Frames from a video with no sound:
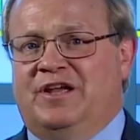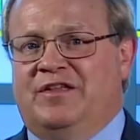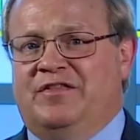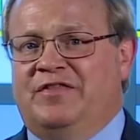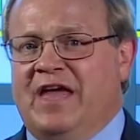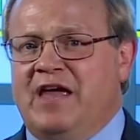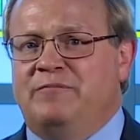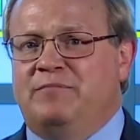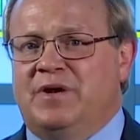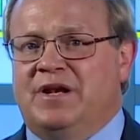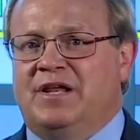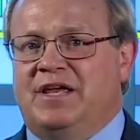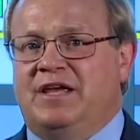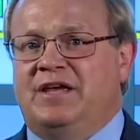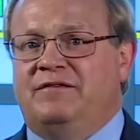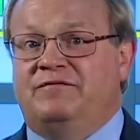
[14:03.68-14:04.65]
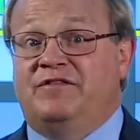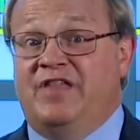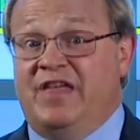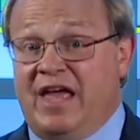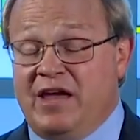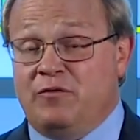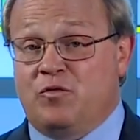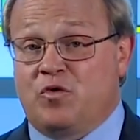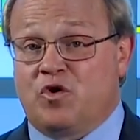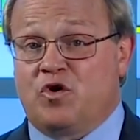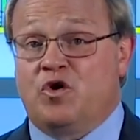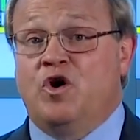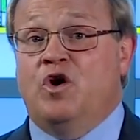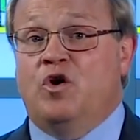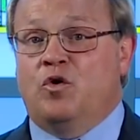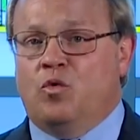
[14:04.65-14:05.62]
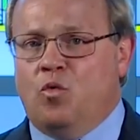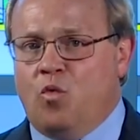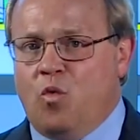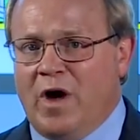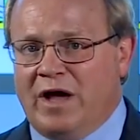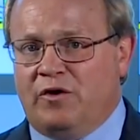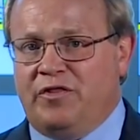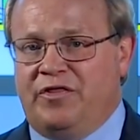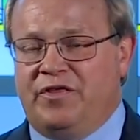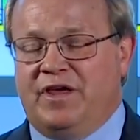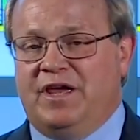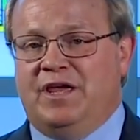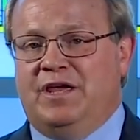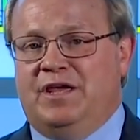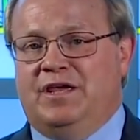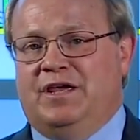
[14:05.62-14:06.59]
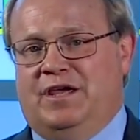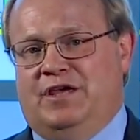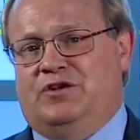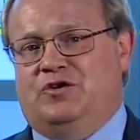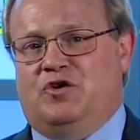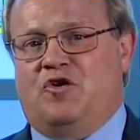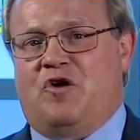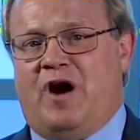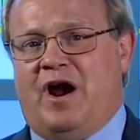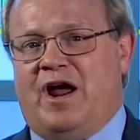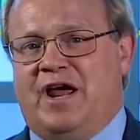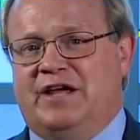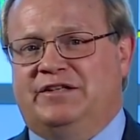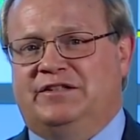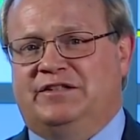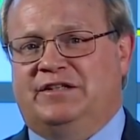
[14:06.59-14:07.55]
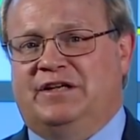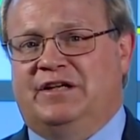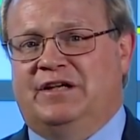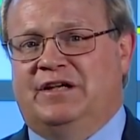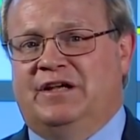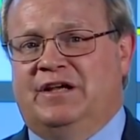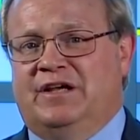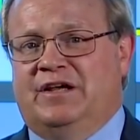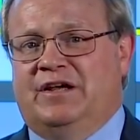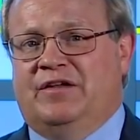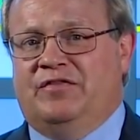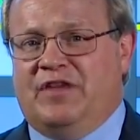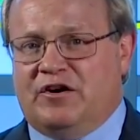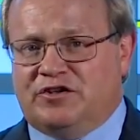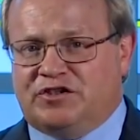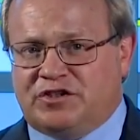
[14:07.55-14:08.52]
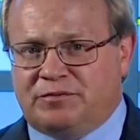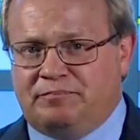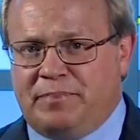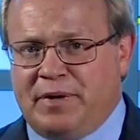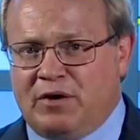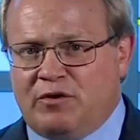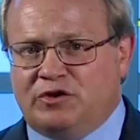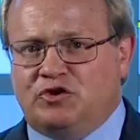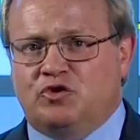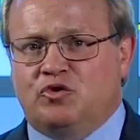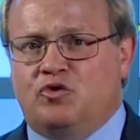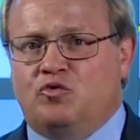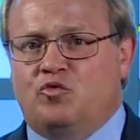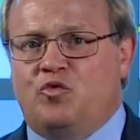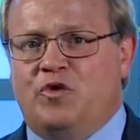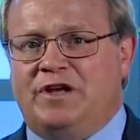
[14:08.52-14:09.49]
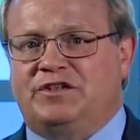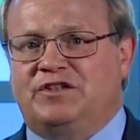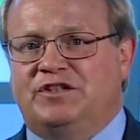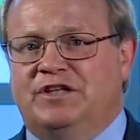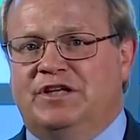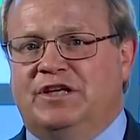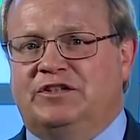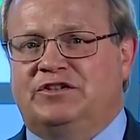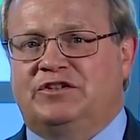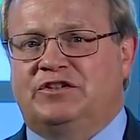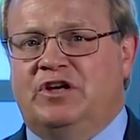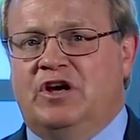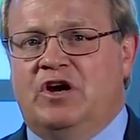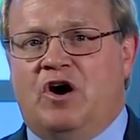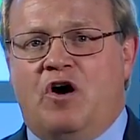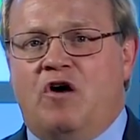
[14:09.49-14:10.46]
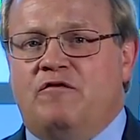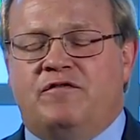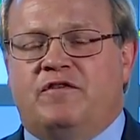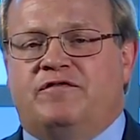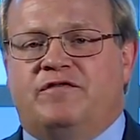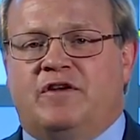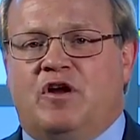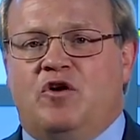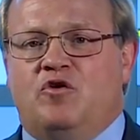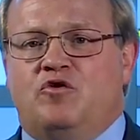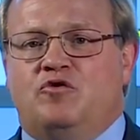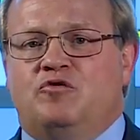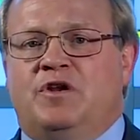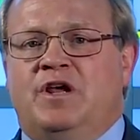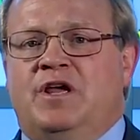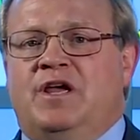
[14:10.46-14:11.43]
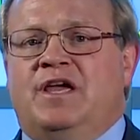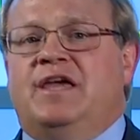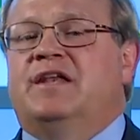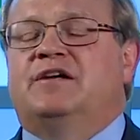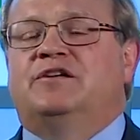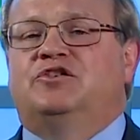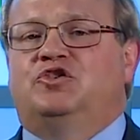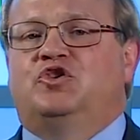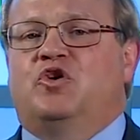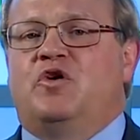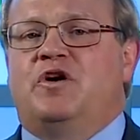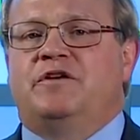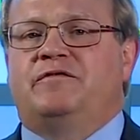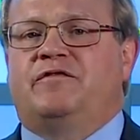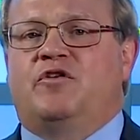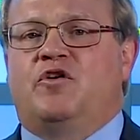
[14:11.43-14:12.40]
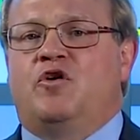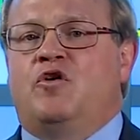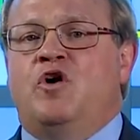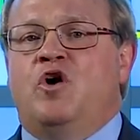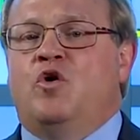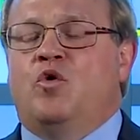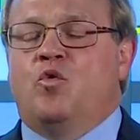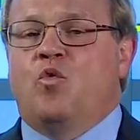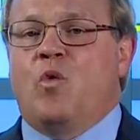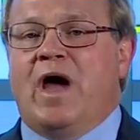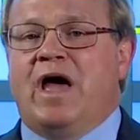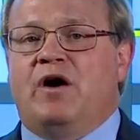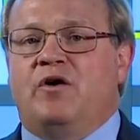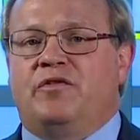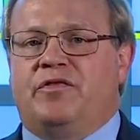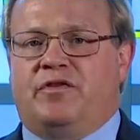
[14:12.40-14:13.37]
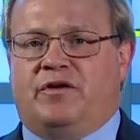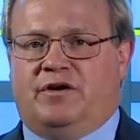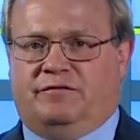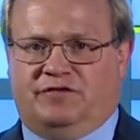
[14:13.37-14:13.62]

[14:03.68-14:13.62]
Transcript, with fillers: they believed they were wealthy in Christ. Their spiritual richness overflowed in a joyful wealth of